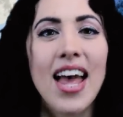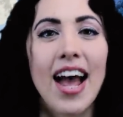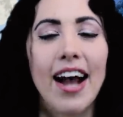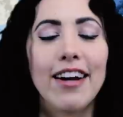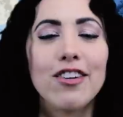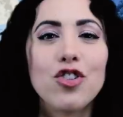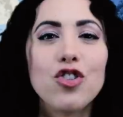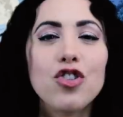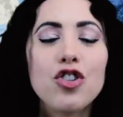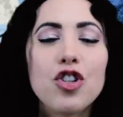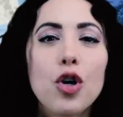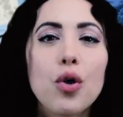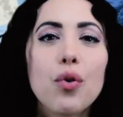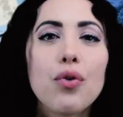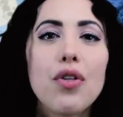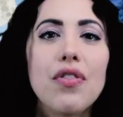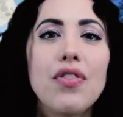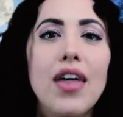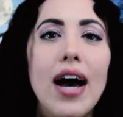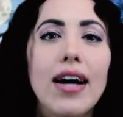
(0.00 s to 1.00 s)
and know
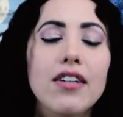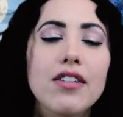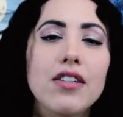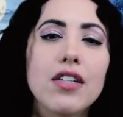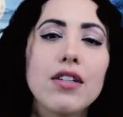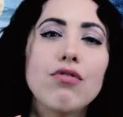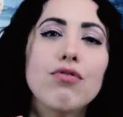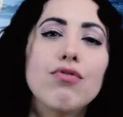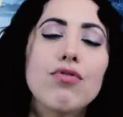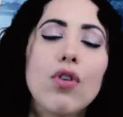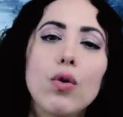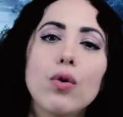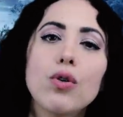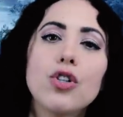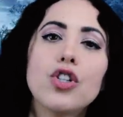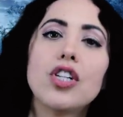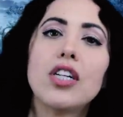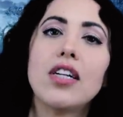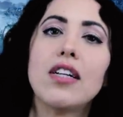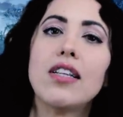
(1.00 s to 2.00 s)
that that
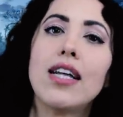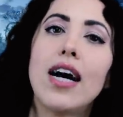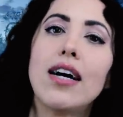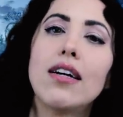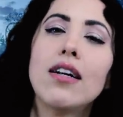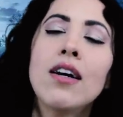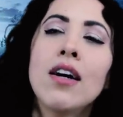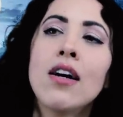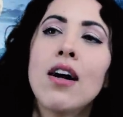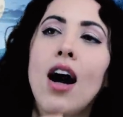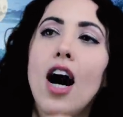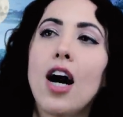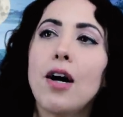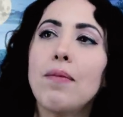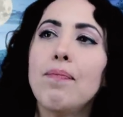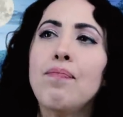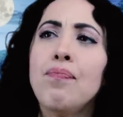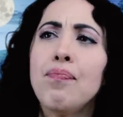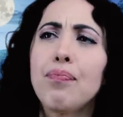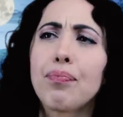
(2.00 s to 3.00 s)
devotion and that
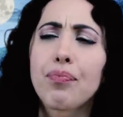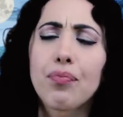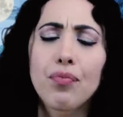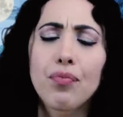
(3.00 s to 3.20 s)
um,